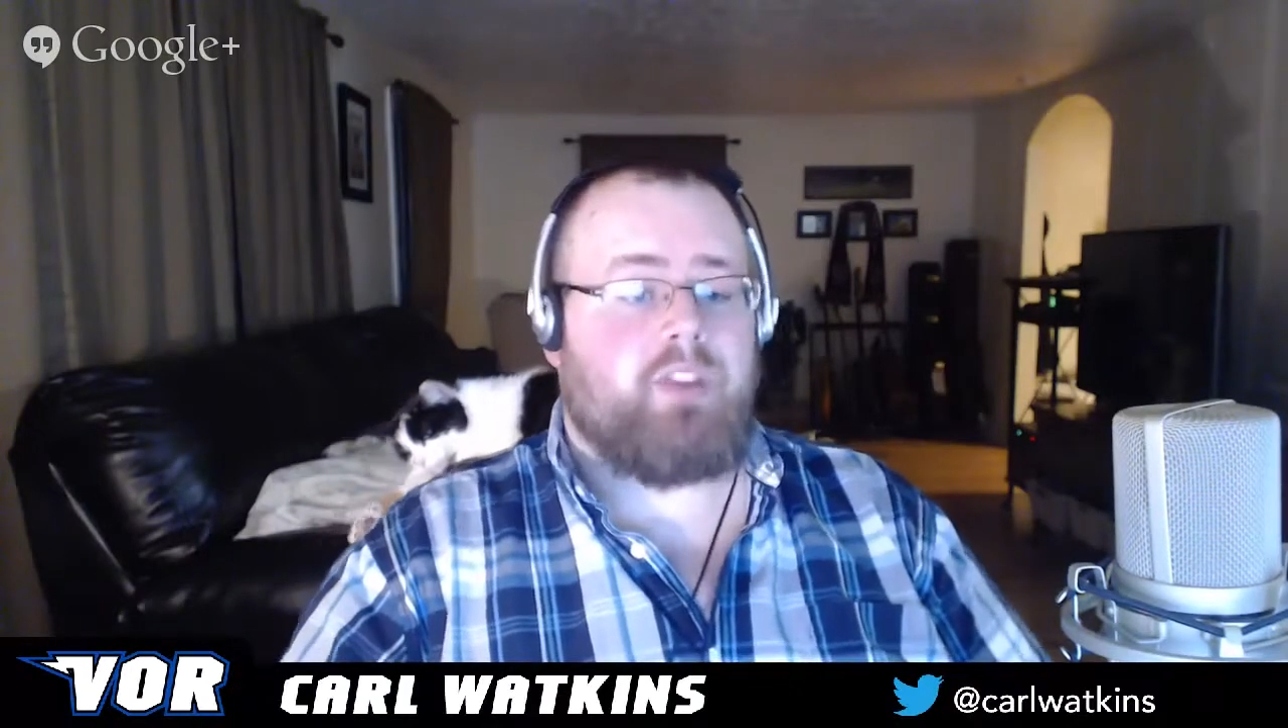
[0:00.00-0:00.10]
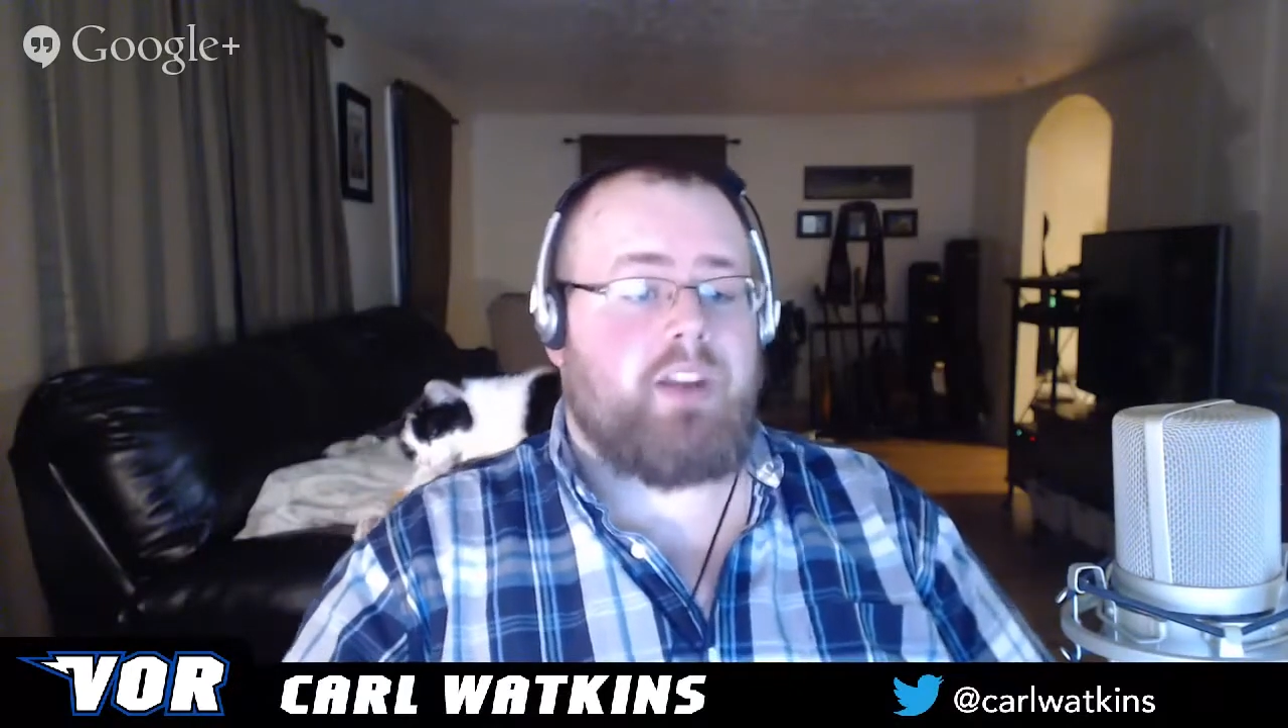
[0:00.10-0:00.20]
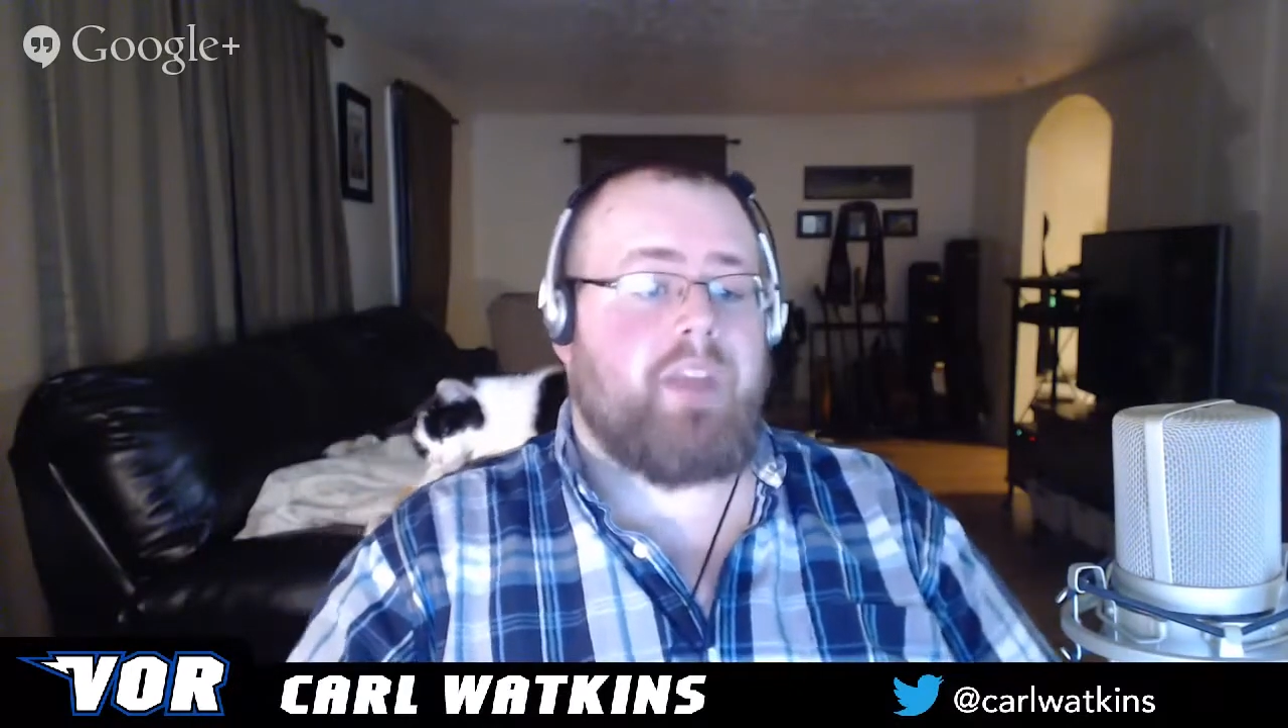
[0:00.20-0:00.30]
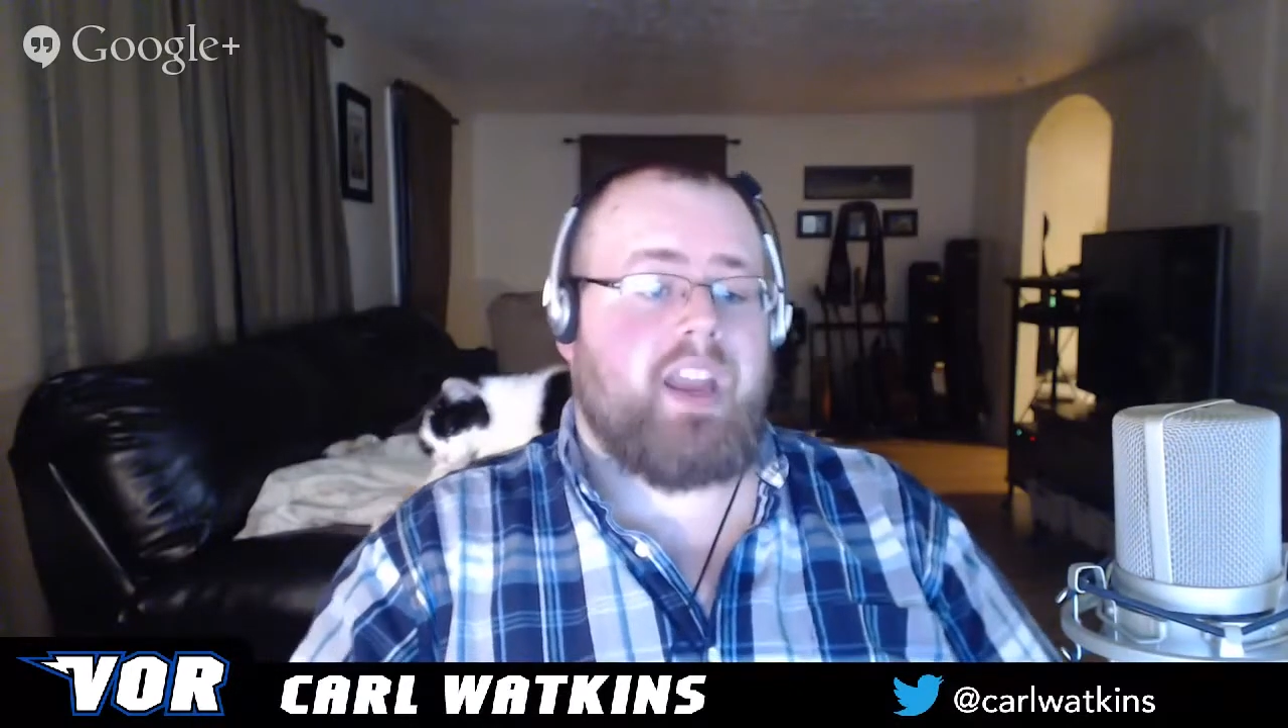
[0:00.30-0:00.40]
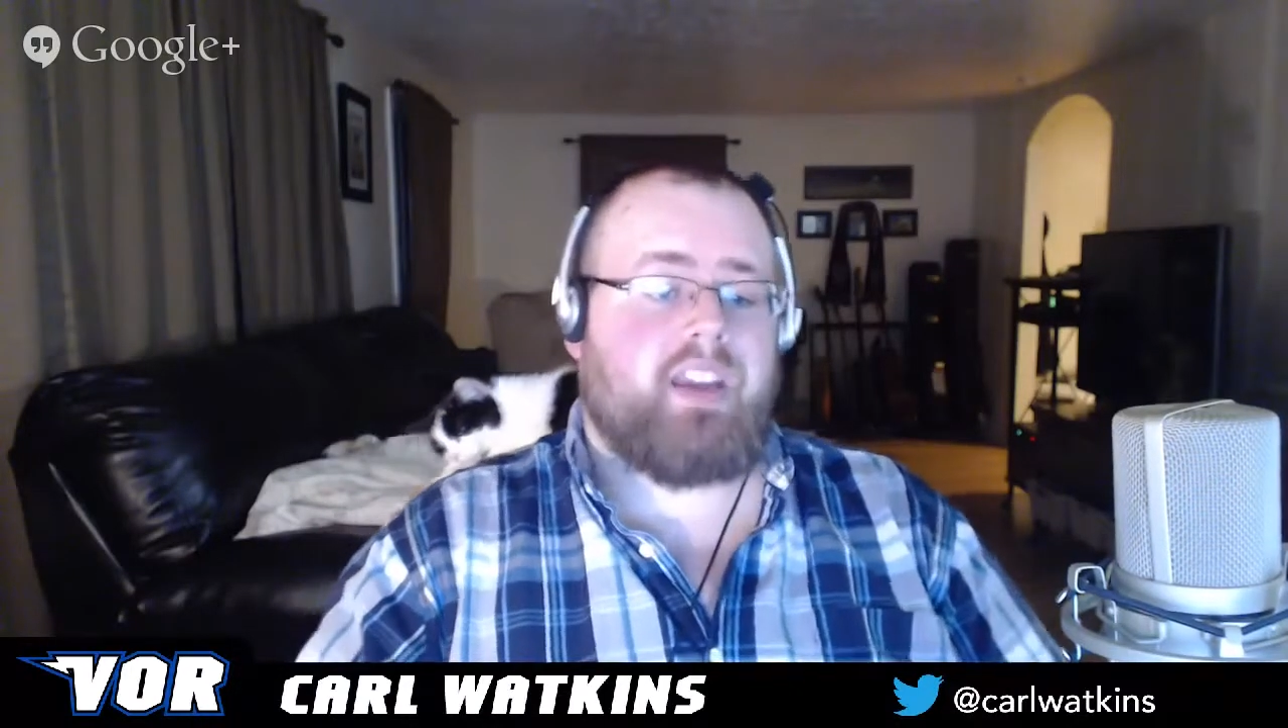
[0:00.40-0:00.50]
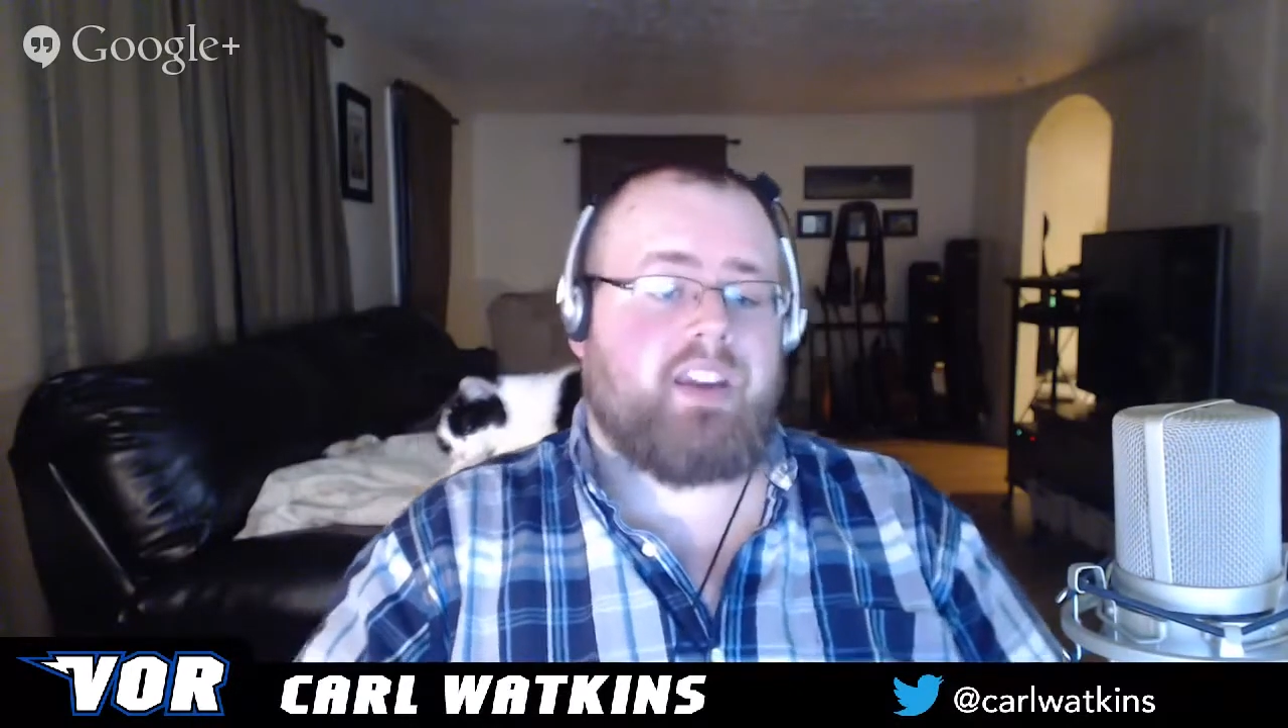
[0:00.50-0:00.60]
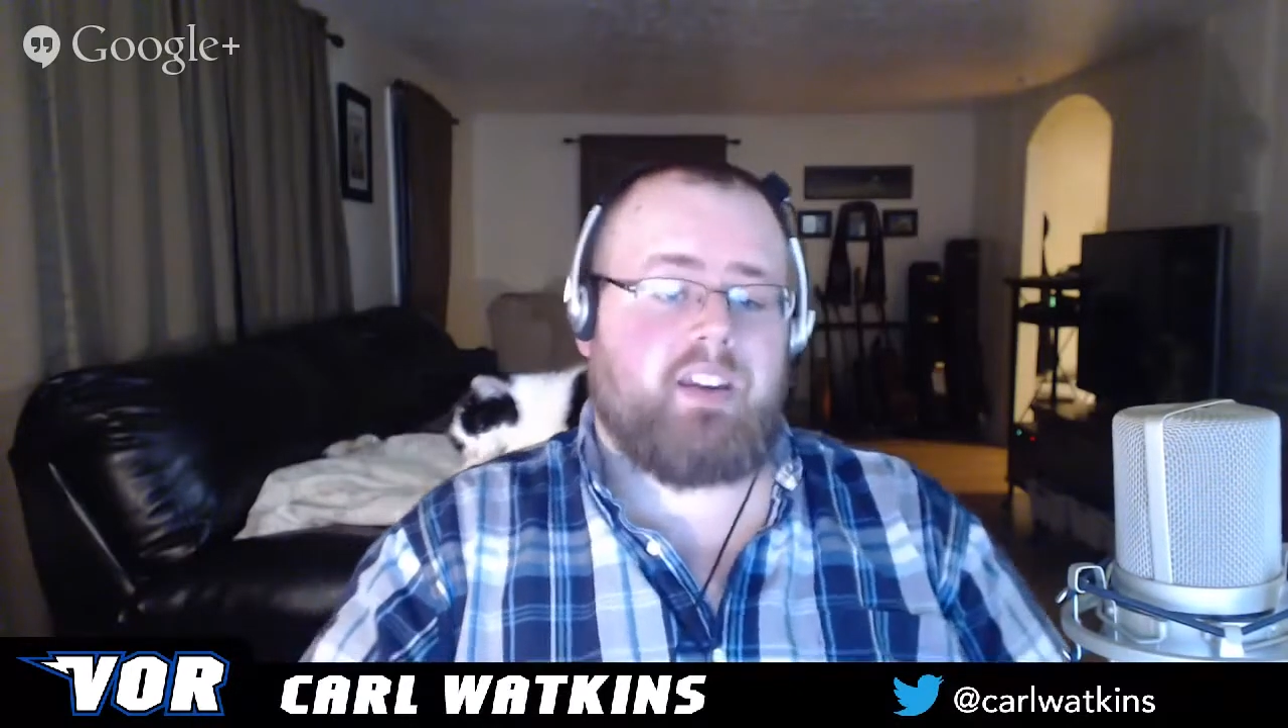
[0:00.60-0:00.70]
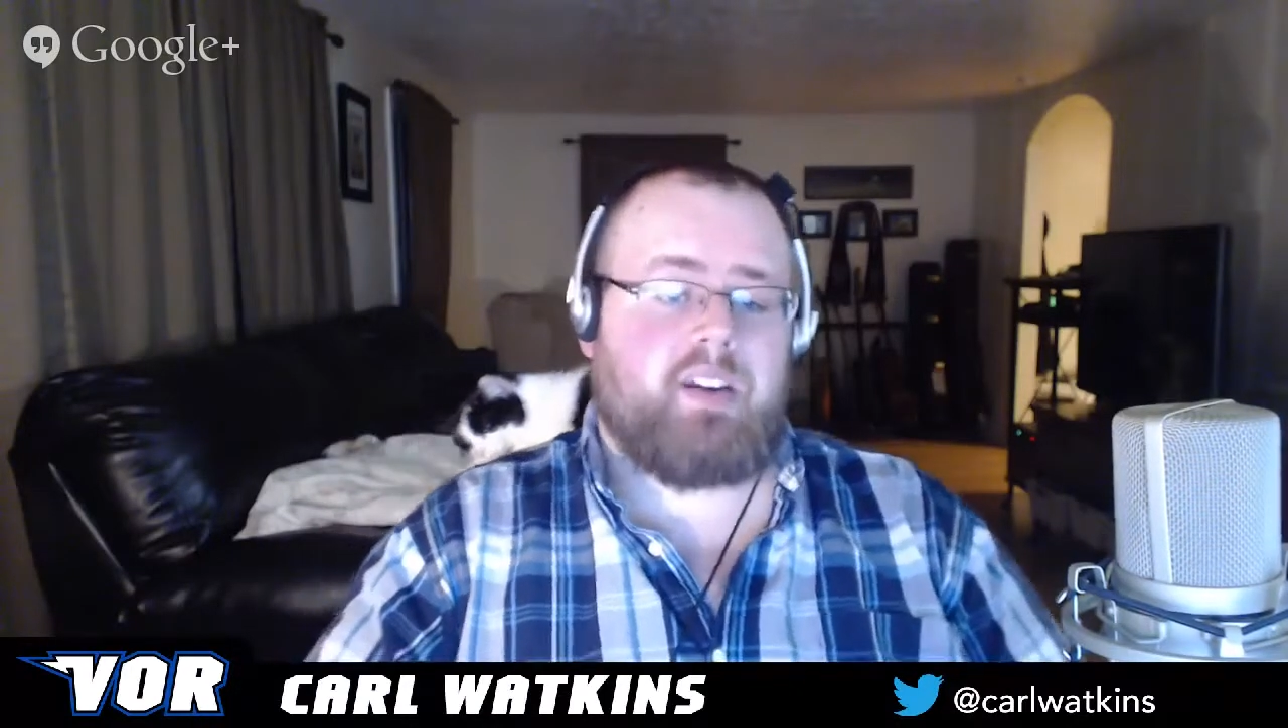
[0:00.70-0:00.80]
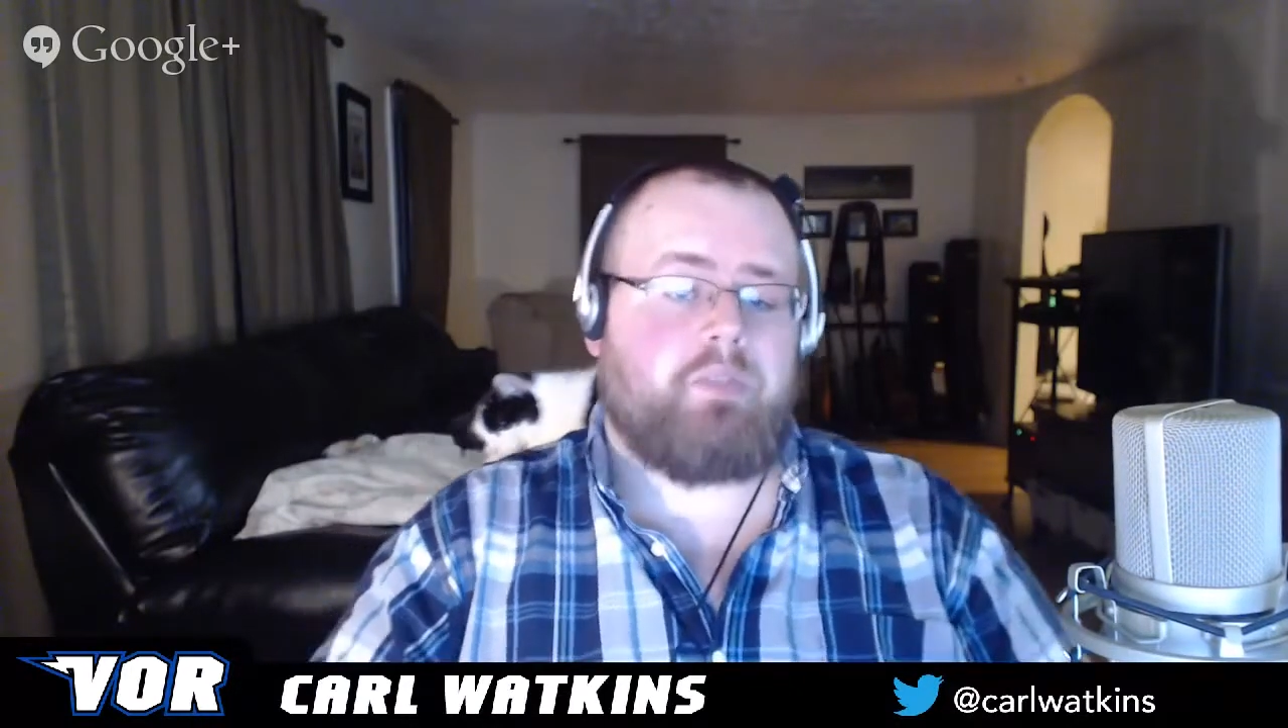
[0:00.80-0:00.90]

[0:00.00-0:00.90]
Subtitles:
remake